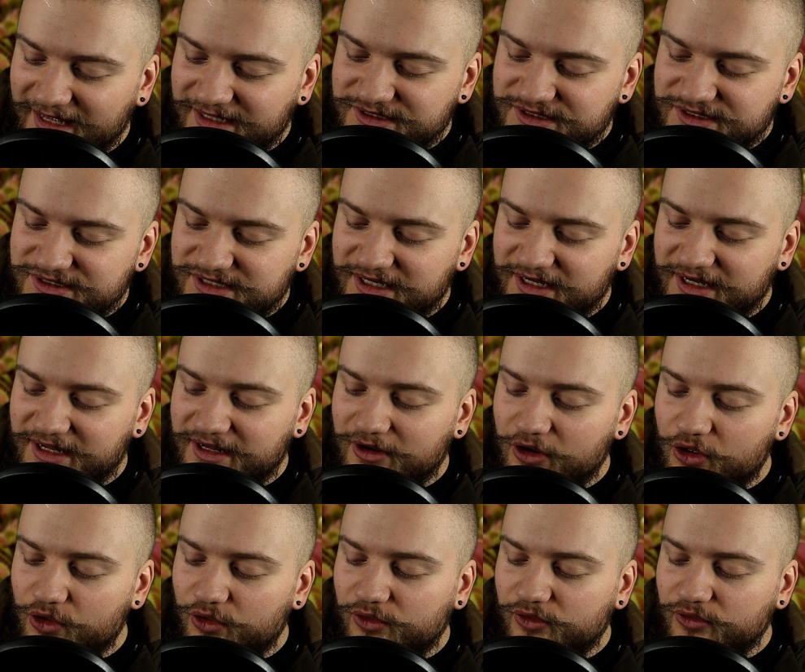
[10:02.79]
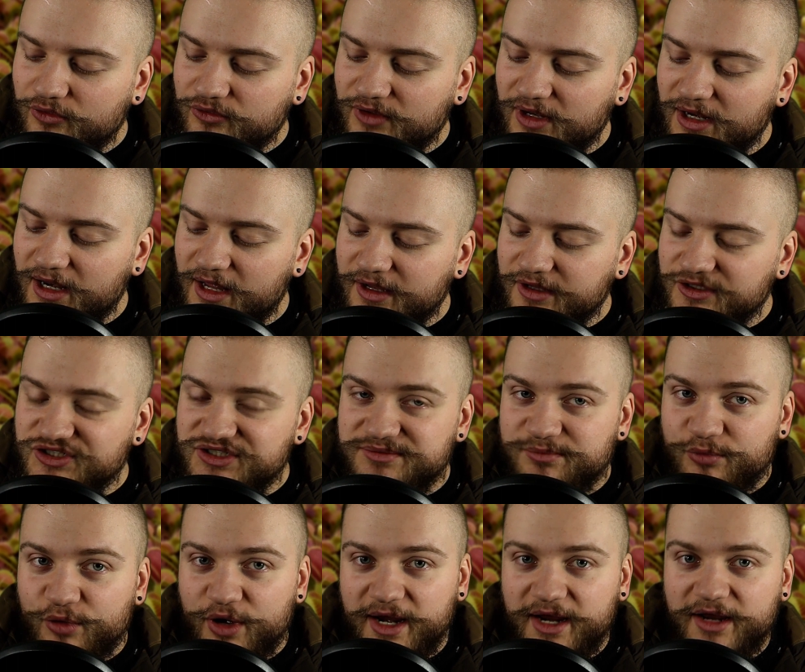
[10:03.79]
instantly close like a
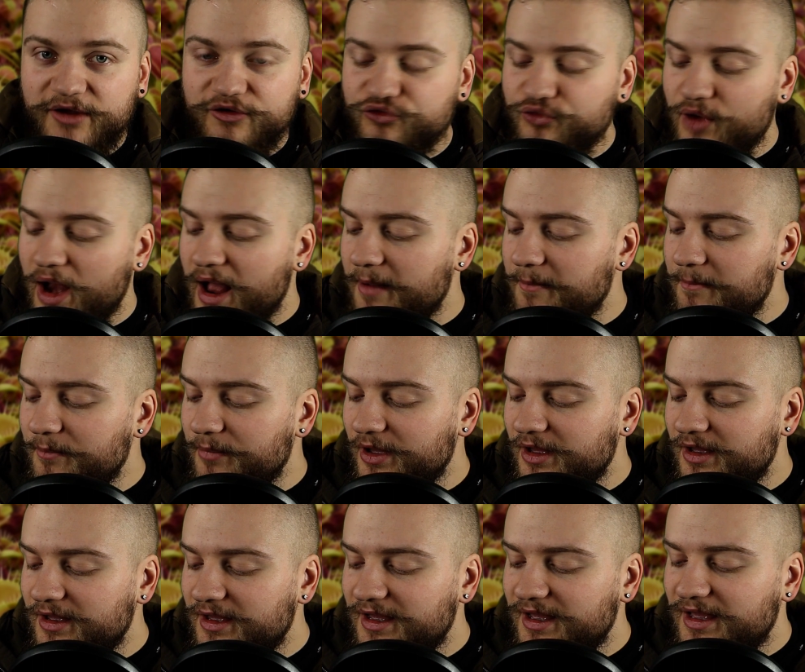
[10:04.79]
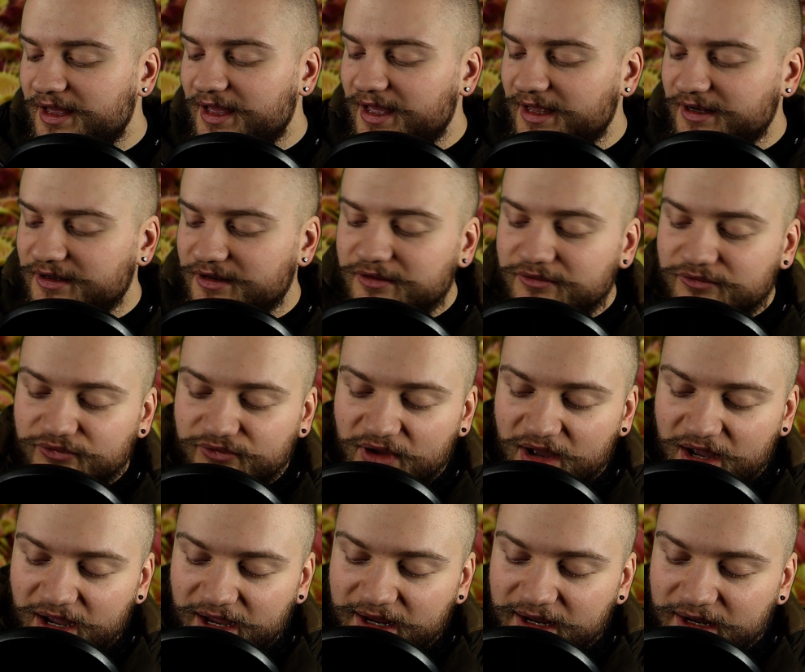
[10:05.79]
spring trap, and
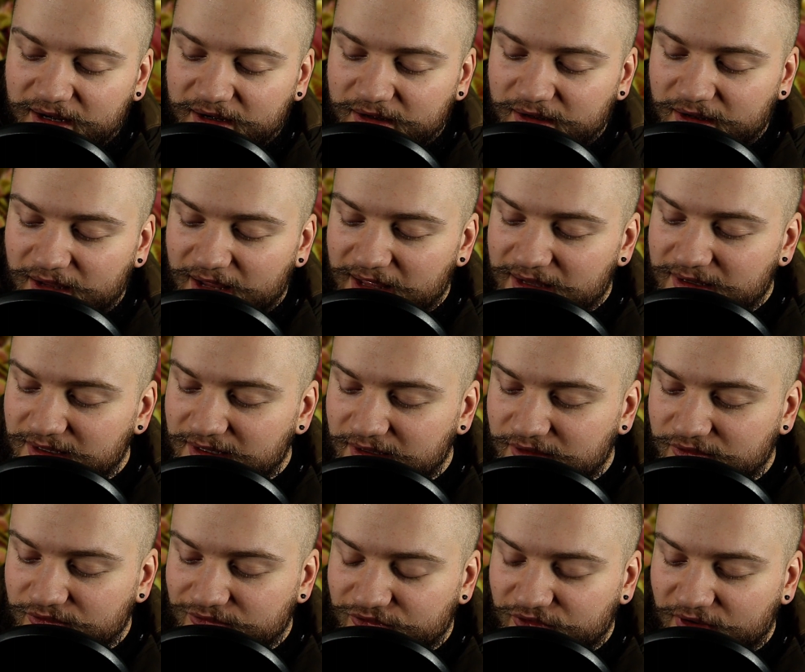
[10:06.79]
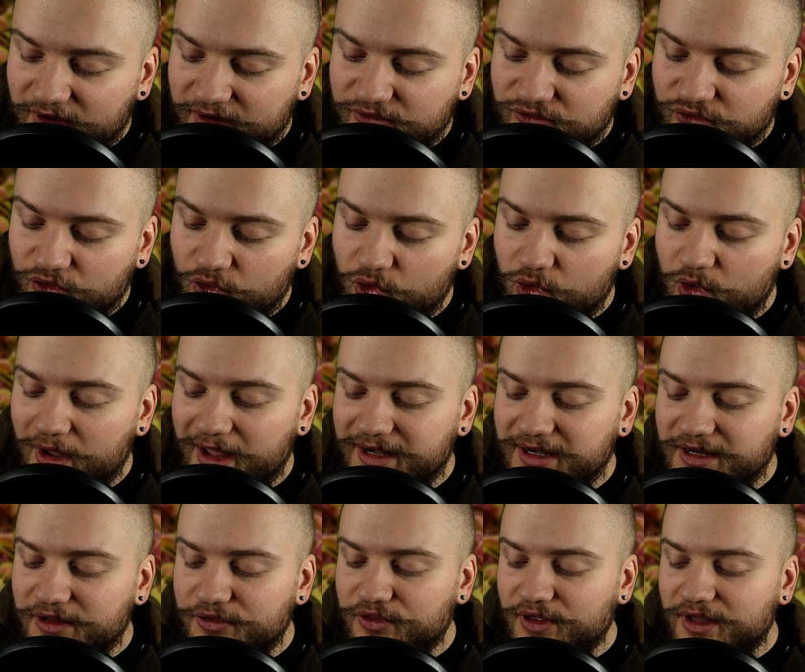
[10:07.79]
confine any insect or
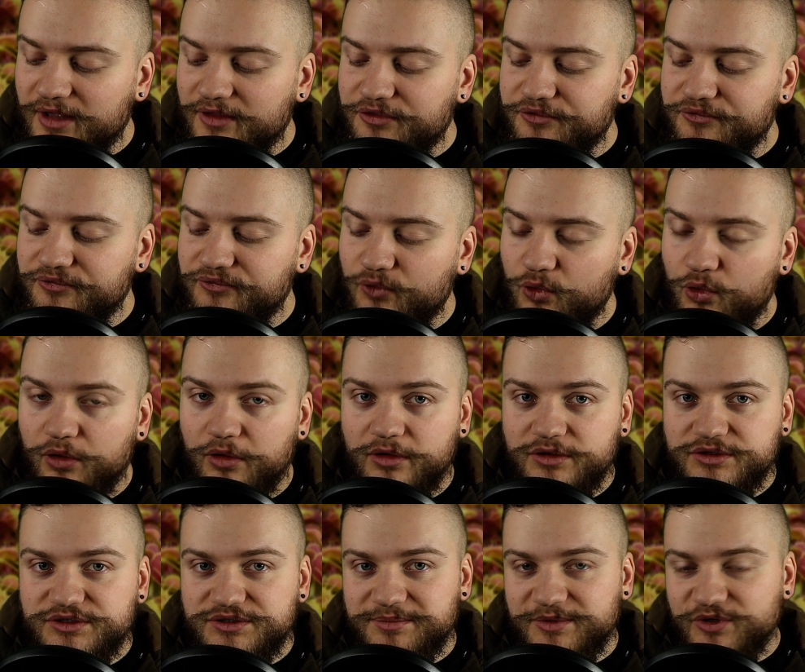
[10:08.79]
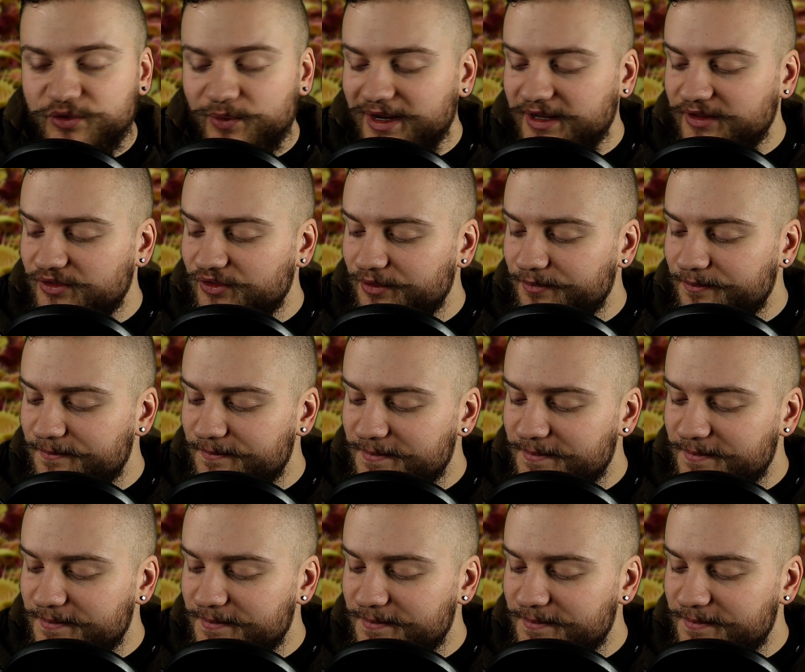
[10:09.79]
anything that falls between them.